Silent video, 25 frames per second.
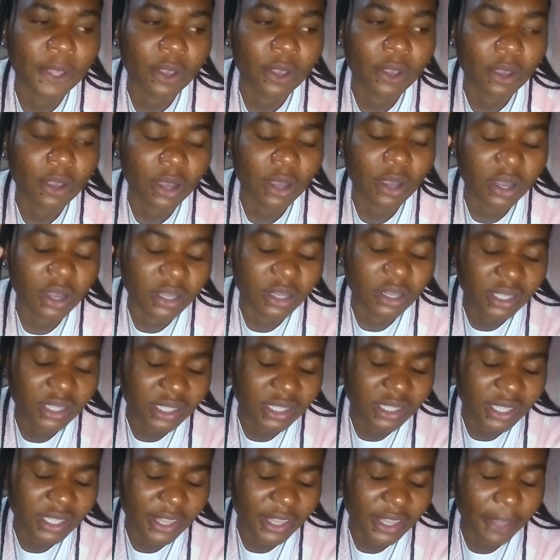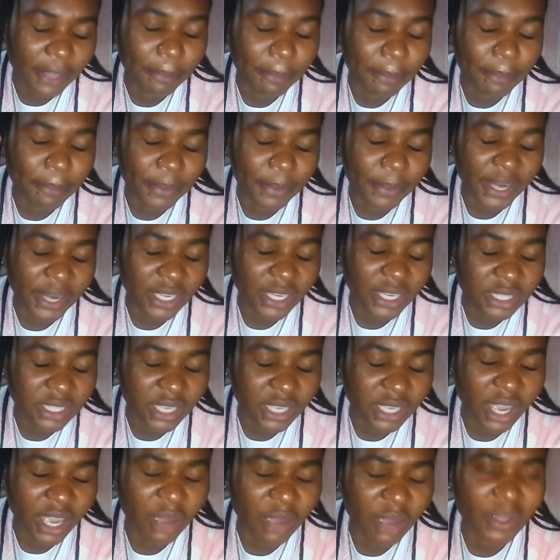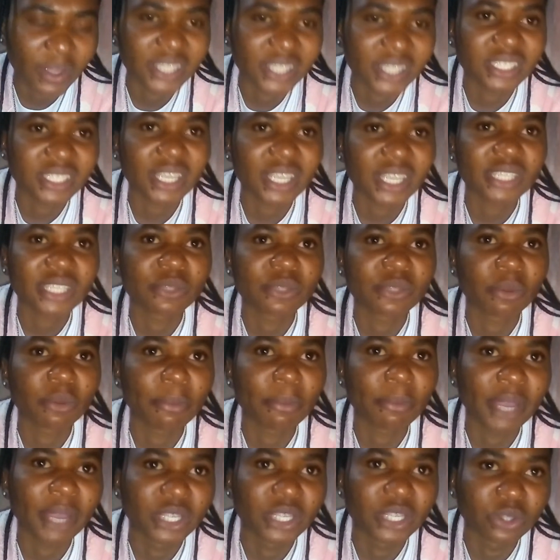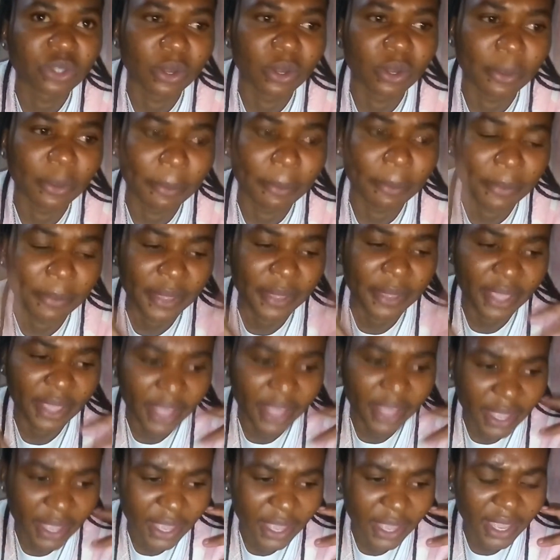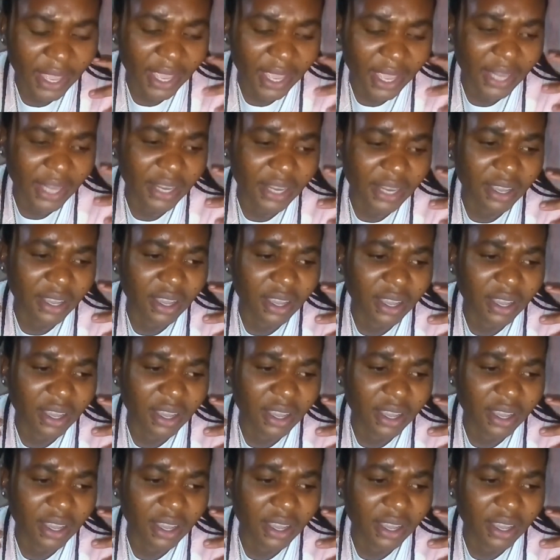because the pressure was just too much on me, and